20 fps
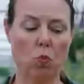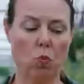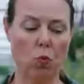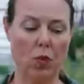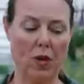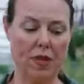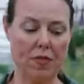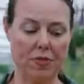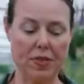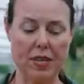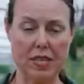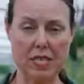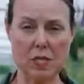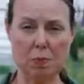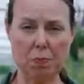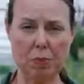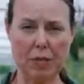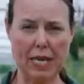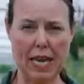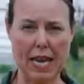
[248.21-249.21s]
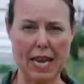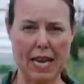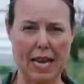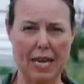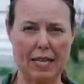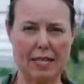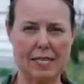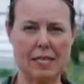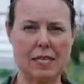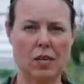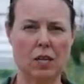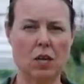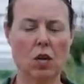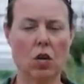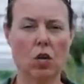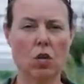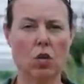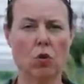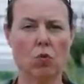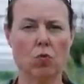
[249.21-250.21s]
With these plants,
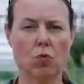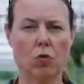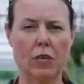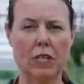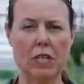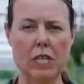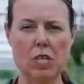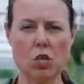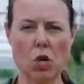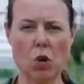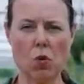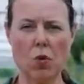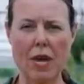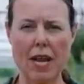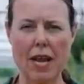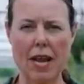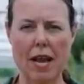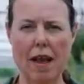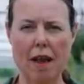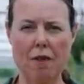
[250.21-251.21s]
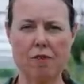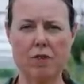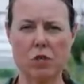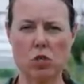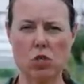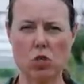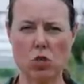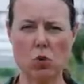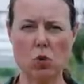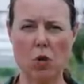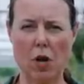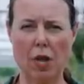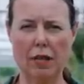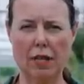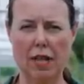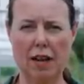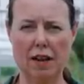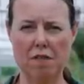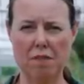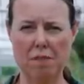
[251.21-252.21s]
you really don't have to do a
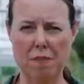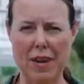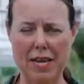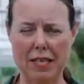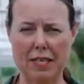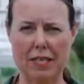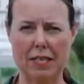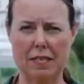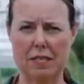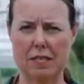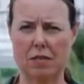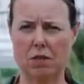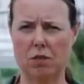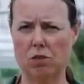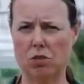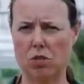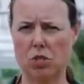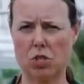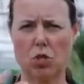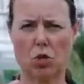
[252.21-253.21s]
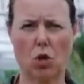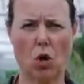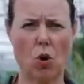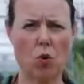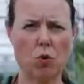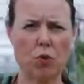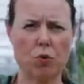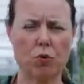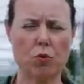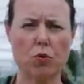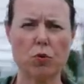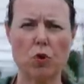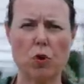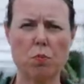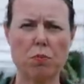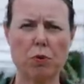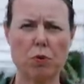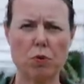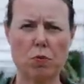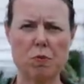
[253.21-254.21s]
lot of maintenance. They'll just go through
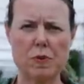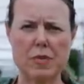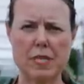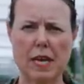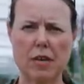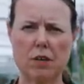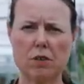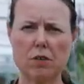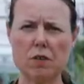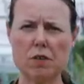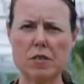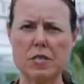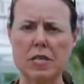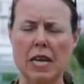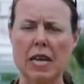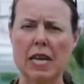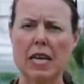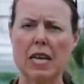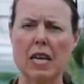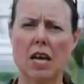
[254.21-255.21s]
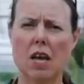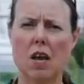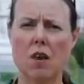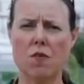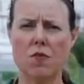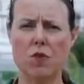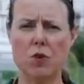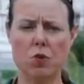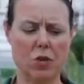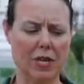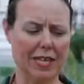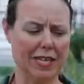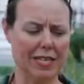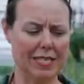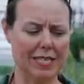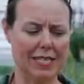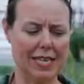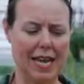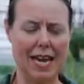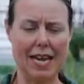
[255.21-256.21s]
their bloom cycles. If you
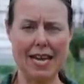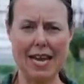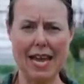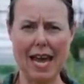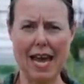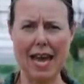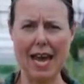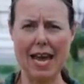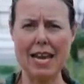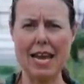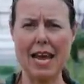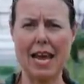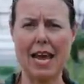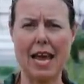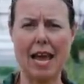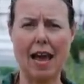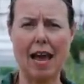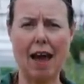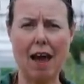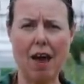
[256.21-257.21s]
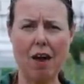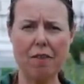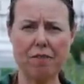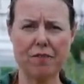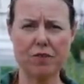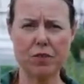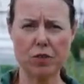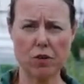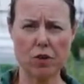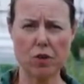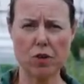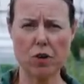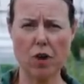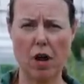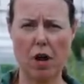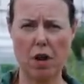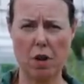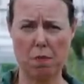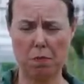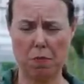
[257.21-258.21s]
can deadhead after
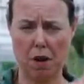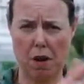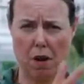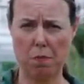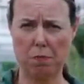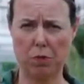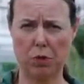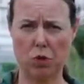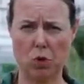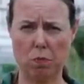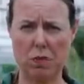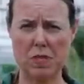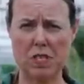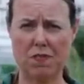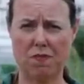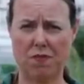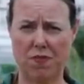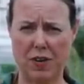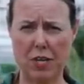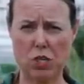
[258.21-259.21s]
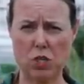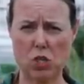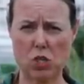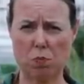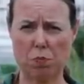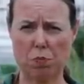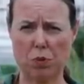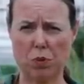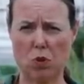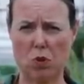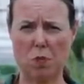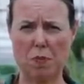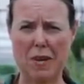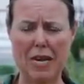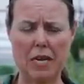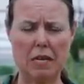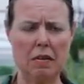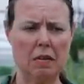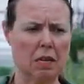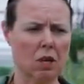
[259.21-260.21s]
a bloom is finished
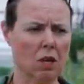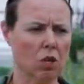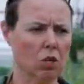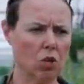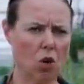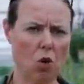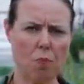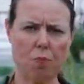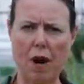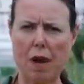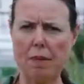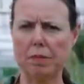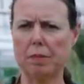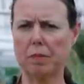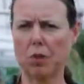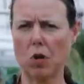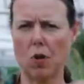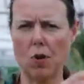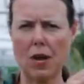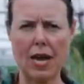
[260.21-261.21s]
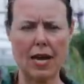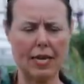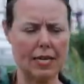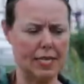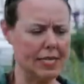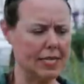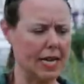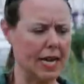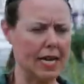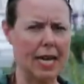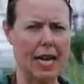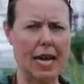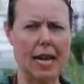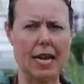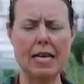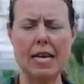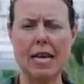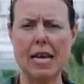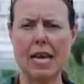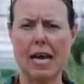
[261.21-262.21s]
blooming, no problem. Go ahead and
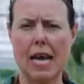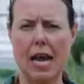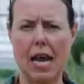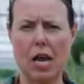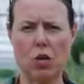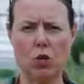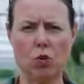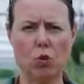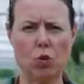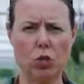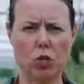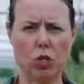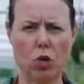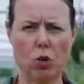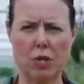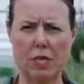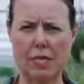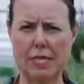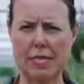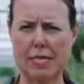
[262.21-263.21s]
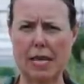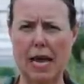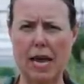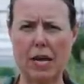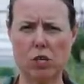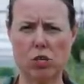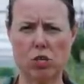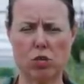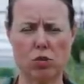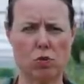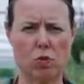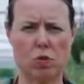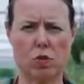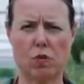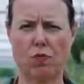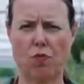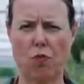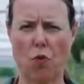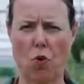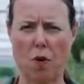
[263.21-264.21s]
deadhead, and you will notice side
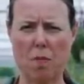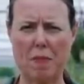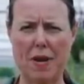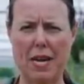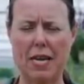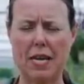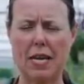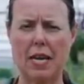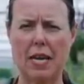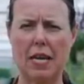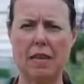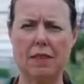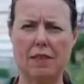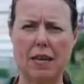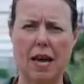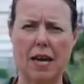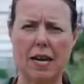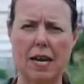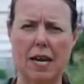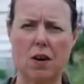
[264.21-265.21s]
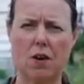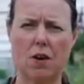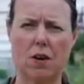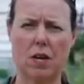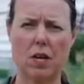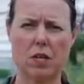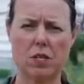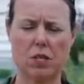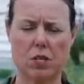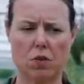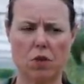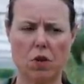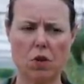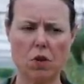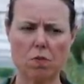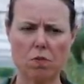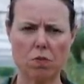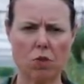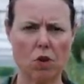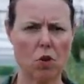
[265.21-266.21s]
shoots forming in that area. So
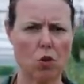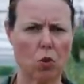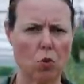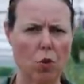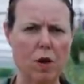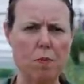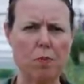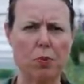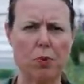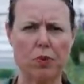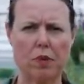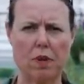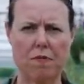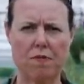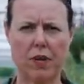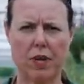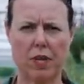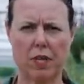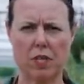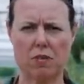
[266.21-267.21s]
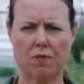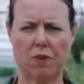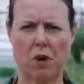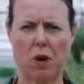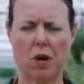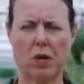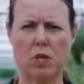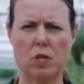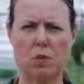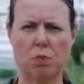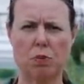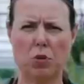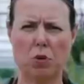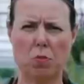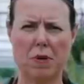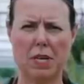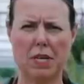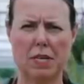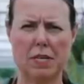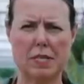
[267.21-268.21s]
they're quite prolific as far as
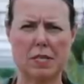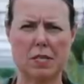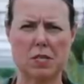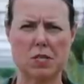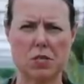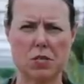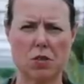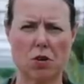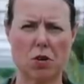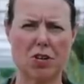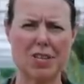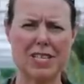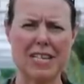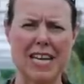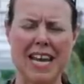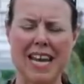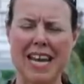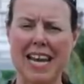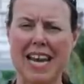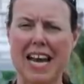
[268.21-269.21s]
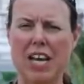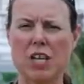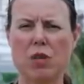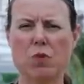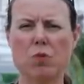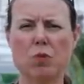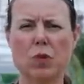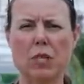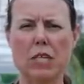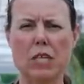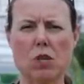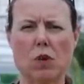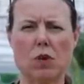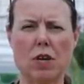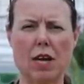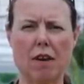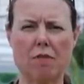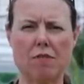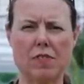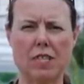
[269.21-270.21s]
blooming is concerned, and you really
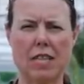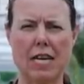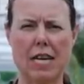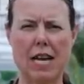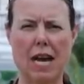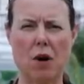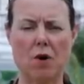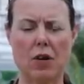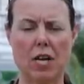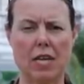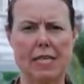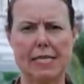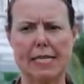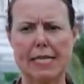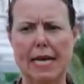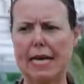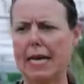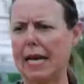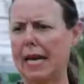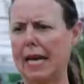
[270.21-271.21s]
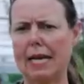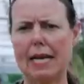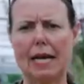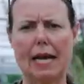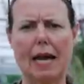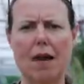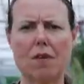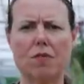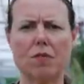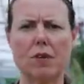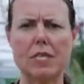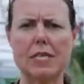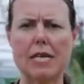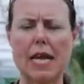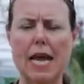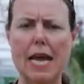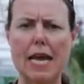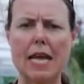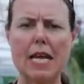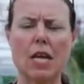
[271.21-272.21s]
don't have to get out and deadhead every
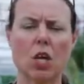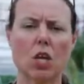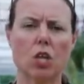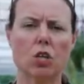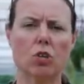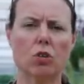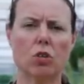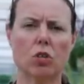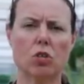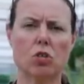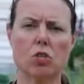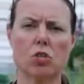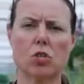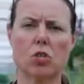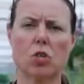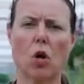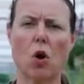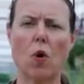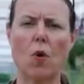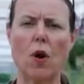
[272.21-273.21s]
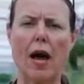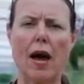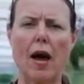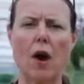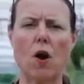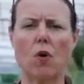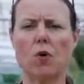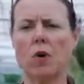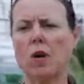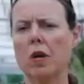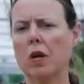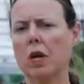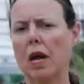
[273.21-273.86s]
day. You can just go out